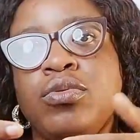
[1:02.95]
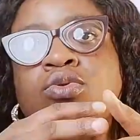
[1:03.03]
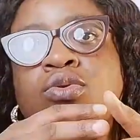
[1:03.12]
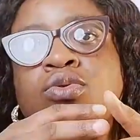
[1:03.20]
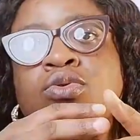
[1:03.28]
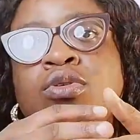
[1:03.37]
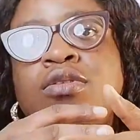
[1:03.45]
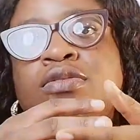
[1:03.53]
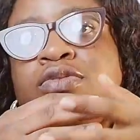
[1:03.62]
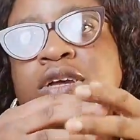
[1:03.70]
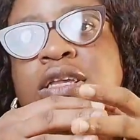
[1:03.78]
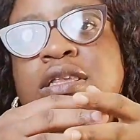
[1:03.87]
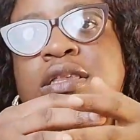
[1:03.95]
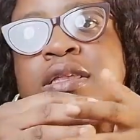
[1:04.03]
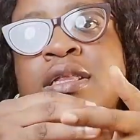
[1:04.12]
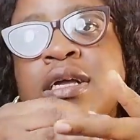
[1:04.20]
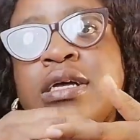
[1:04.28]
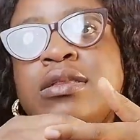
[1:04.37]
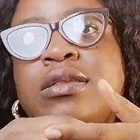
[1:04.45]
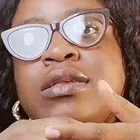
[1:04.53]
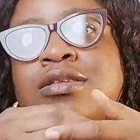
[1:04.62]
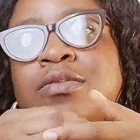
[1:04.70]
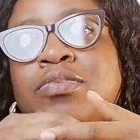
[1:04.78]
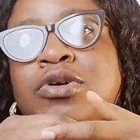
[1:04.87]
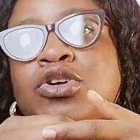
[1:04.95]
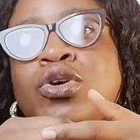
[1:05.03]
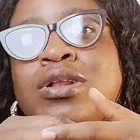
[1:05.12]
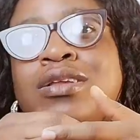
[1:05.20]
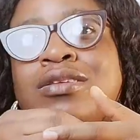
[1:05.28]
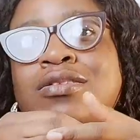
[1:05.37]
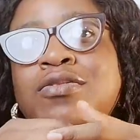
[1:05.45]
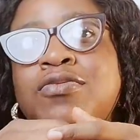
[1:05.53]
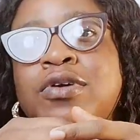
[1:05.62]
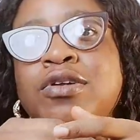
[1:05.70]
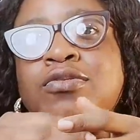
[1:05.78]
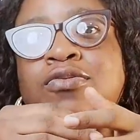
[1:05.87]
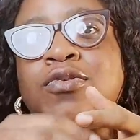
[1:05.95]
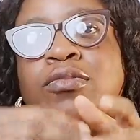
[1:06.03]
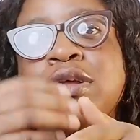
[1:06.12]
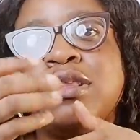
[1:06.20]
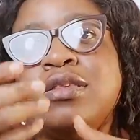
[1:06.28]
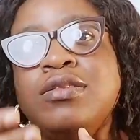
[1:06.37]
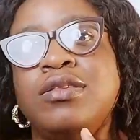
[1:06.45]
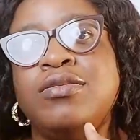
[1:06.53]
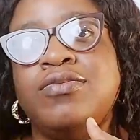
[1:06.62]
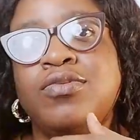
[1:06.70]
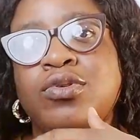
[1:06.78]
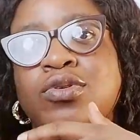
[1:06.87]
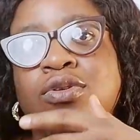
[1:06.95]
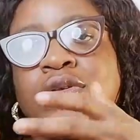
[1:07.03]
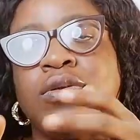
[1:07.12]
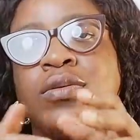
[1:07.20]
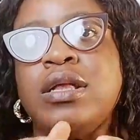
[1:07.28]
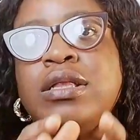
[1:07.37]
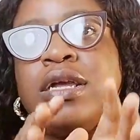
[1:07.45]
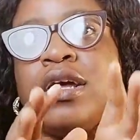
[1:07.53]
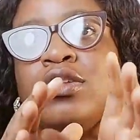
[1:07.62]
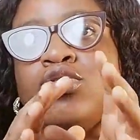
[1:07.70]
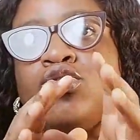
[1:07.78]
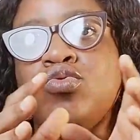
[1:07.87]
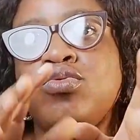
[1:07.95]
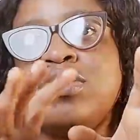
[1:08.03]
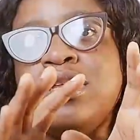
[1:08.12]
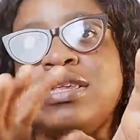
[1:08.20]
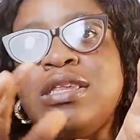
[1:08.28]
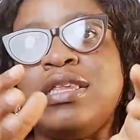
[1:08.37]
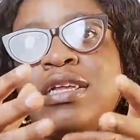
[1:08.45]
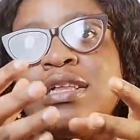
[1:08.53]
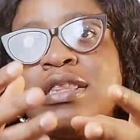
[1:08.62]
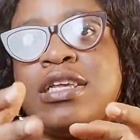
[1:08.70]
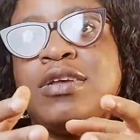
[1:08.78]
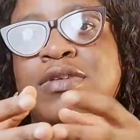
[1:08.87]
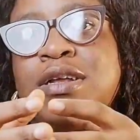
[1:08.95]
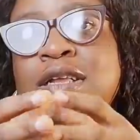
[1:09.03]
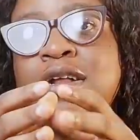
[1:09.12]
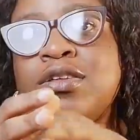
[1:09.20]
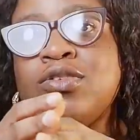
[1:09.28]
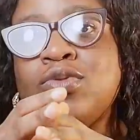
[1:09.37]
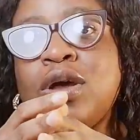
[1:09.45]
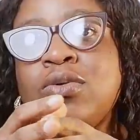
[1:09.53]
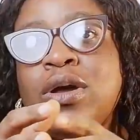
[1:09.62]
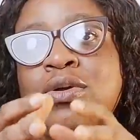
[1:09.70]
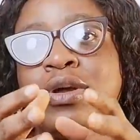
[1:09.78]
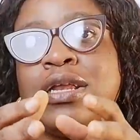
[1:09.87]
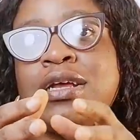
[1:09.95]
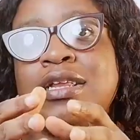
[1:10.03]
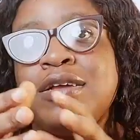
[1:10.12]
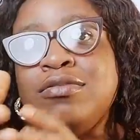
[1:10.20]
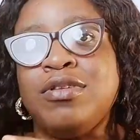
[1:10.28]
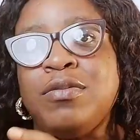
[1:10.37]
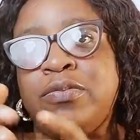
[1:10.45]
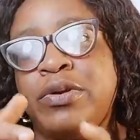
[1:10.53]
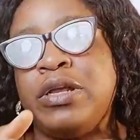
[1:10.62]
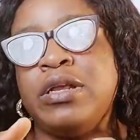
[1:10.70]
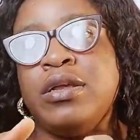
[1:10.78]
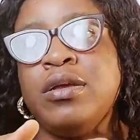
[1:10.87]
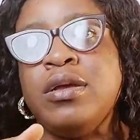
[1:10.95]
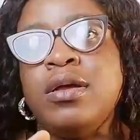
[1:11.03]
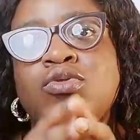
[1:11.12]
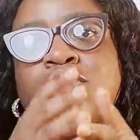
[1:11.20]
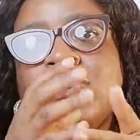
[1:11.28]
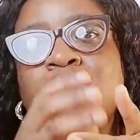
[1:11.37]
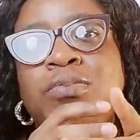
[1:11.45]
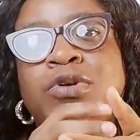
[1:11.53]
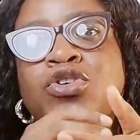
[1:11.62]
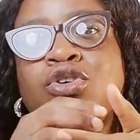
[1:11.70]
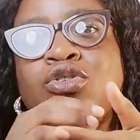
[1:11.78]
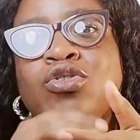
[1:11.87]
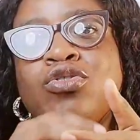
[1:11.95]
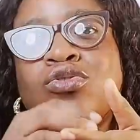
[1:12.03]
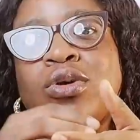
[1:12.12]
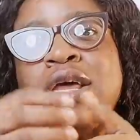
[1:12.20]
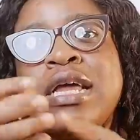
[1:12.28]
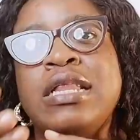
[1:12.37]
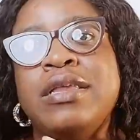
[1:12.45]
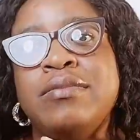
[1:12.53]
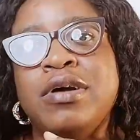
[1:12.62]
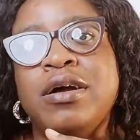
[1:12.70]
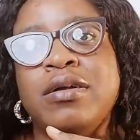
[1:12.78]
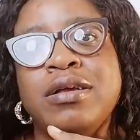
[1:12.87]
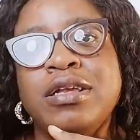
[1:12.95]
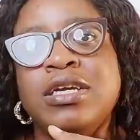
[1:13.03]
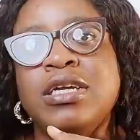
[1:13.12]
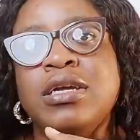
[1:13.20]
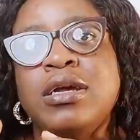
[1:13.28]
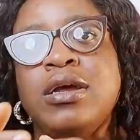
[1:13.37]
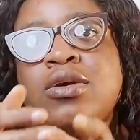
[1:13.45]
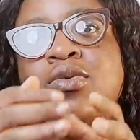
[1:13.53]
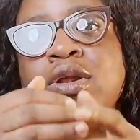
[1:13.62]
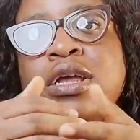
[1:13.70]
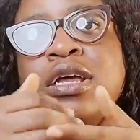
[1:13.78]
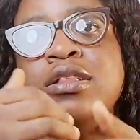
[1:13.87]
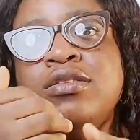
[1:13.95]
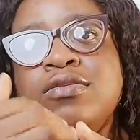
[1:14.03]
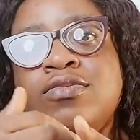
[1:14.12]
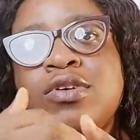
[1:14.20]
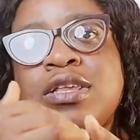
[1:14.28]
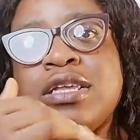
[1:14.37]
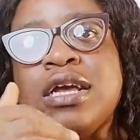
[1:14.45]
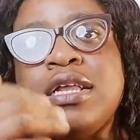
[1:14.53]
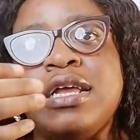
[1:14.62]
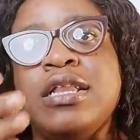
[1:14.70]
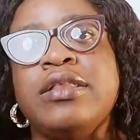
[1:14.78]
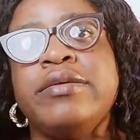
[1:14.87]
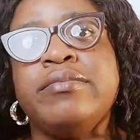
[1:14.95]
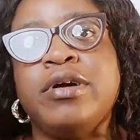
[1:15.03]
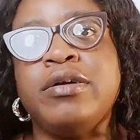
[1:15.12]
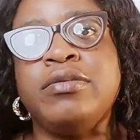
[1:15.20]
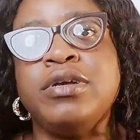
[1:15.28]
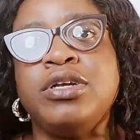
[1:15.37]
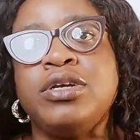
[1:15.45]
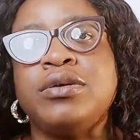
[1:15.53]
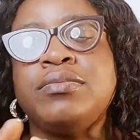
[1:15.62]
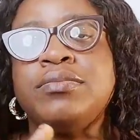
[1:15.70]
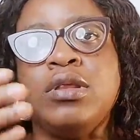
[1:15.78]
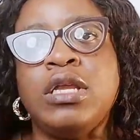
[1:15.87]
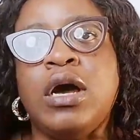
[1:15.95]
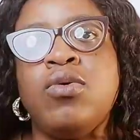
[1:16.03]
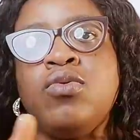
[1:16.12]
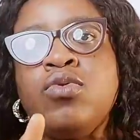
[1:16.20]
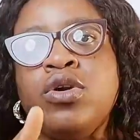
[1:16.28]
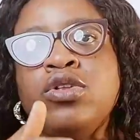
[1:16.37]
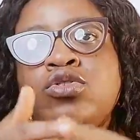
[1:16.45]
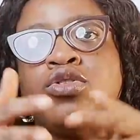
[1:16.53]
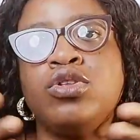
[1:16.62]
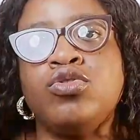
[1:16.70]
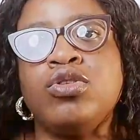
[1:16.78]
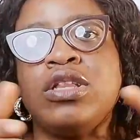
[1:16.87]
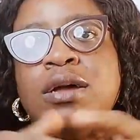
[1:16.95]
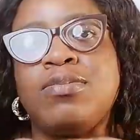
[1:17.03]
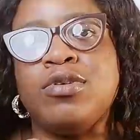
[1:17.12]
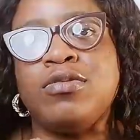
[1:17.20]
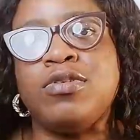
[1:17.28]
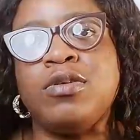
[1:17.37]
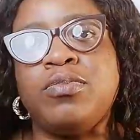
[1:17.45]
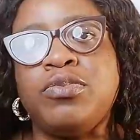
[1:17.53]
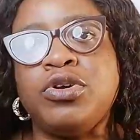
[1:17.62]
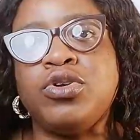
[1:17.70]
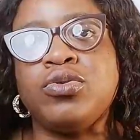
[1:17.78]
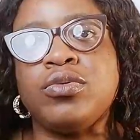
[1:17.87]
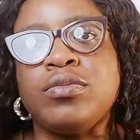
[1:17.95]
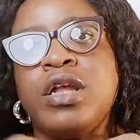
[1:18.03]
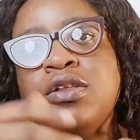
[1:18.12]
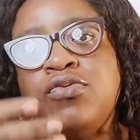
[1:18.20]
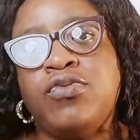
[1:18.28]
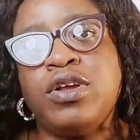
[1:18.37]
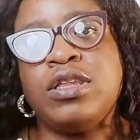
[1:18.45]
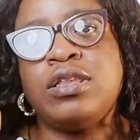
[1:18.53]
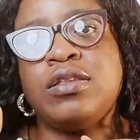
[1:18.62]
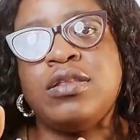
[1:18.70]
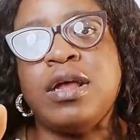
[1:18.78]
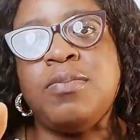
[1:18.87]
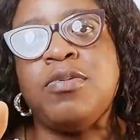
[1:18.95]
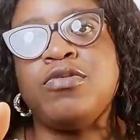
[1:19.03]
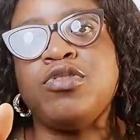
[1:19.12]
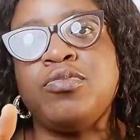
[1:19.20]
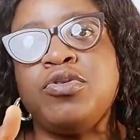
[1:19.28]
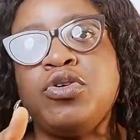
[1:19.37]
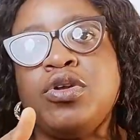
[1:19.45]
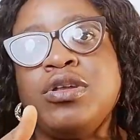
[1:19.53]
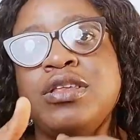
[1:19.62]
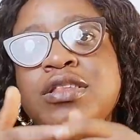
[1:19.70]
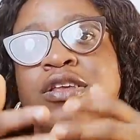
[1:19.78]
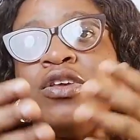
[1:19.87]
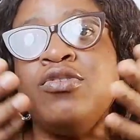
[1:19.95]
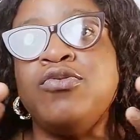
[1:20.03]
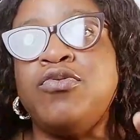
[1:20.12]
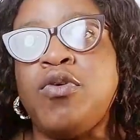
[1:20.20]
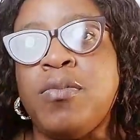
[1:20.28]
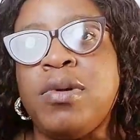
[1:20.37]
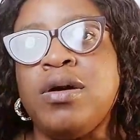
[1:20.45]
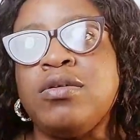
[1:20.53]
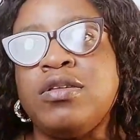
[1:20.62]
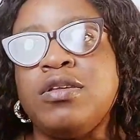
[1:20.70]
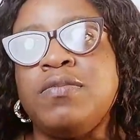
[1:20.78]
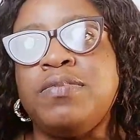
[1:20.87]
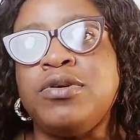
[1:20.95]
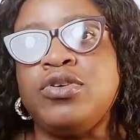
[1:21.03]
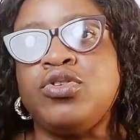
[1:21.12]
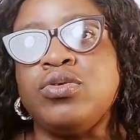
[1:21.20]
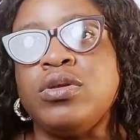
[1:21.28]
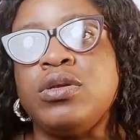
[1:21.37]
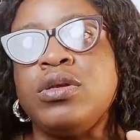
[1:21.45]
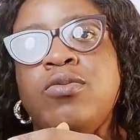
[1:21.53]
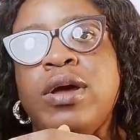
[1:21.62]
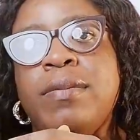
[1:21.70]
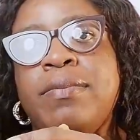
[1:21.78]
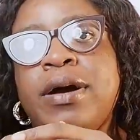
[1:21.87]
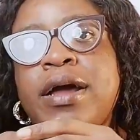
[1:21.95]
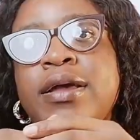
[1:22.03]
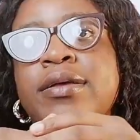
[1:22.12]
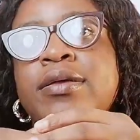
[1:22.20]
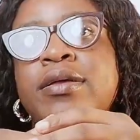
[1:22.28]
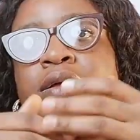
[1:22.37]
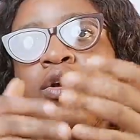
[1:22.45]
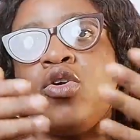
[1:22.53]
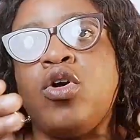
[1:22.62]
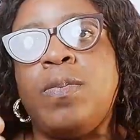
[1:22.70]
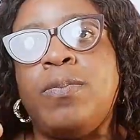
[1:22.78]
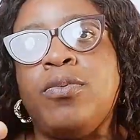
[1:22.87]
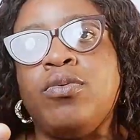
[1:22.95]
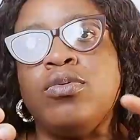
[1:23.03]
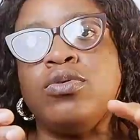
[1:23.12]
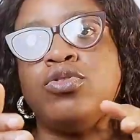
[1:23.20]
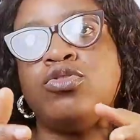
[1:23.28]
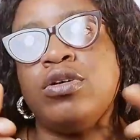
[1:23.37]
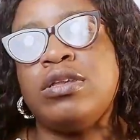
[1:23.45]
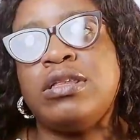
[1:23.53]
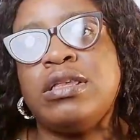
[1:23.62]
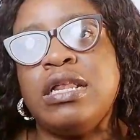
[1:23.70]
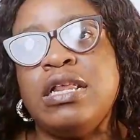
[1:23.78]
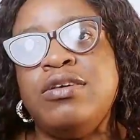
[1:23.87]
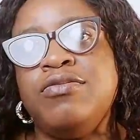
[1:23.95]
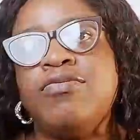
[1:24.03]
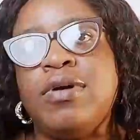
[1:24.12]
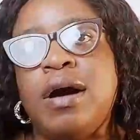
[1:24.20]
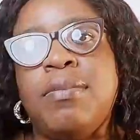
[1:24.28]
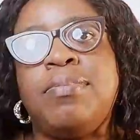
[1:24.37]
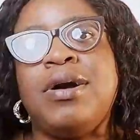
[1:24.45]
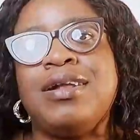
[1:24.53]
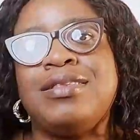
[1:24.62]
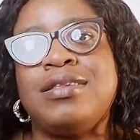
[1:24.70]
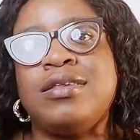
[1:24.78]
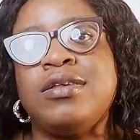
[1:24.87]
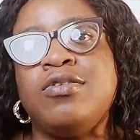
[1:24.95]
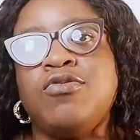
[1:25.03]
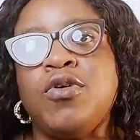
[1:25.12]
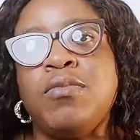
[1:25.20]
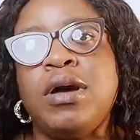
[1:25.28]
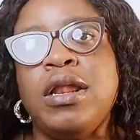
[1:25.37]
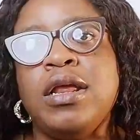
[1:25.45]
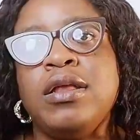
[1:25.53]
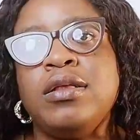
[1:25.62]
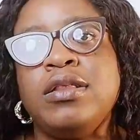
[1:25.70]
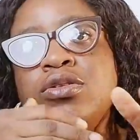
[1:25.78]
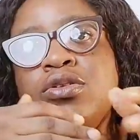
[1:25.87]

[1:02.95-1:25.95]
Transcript: We will note first that separation is different from a divorce. They are two distinct terms, and that is why we are looking at them separately. So separation does not end the marriage. Only a divorce can end the marriage. Now we'll go into the 2 types of separation. The first type of separation is the informal separation, whereby a couple just live apart informally.